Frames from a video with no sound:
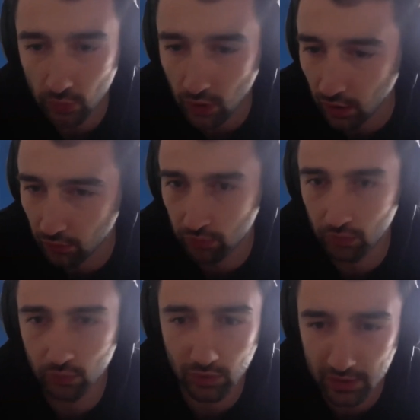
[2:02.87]
can't
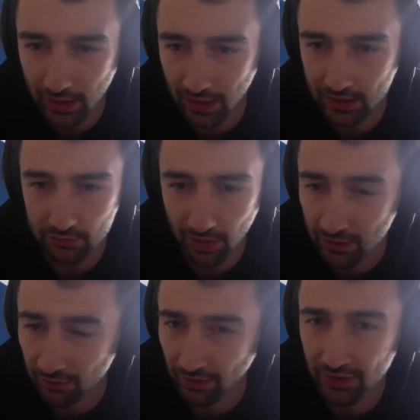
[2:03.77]
crawl, index,
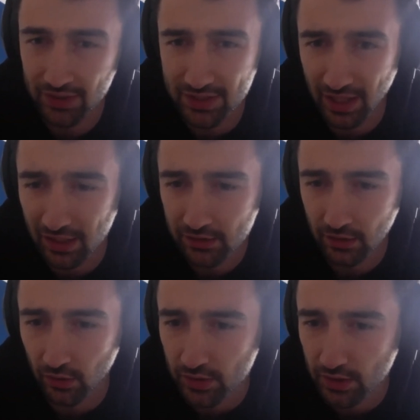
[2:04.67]
render, and understand the
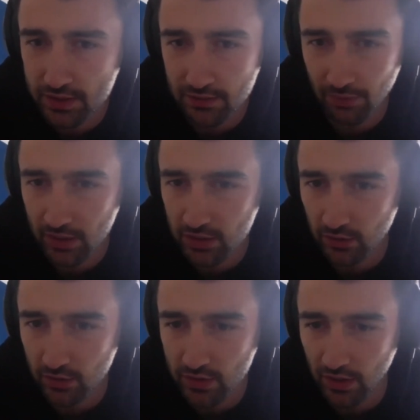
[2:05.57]
content that's in place on
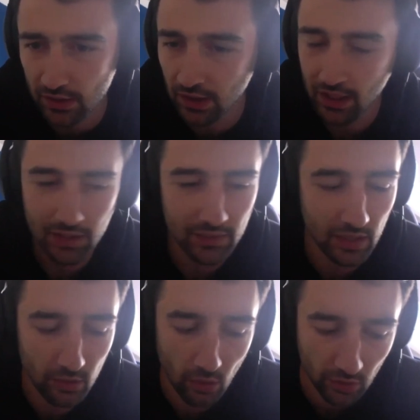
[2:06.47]
your site, they're
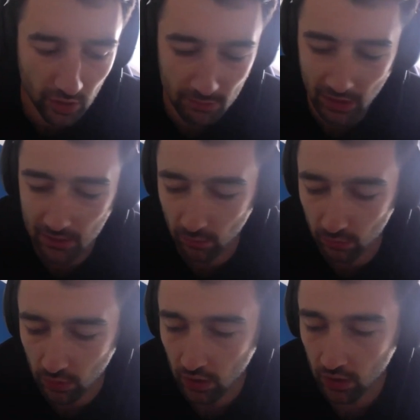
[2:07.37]
not going to be able
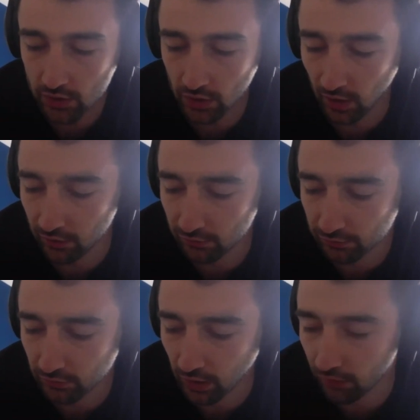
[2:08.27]
to kind of
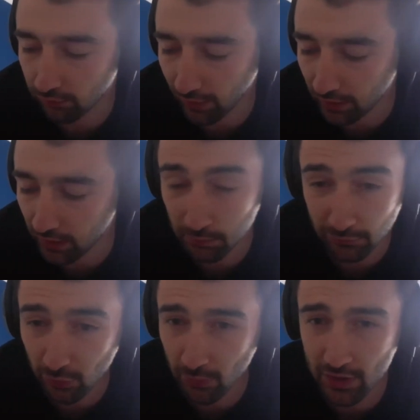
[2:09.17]
rank it and
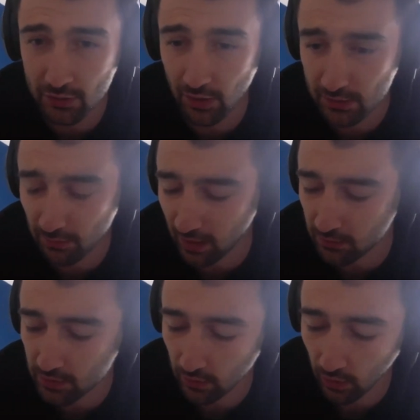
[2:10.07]
perform it as well as
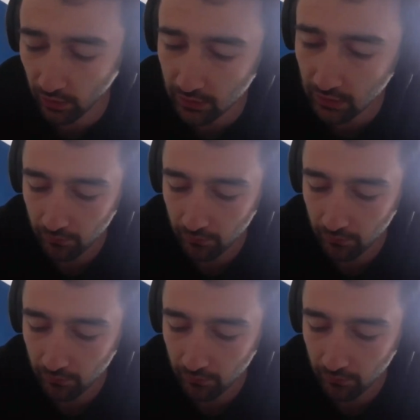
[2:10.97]
perhaps you'd like.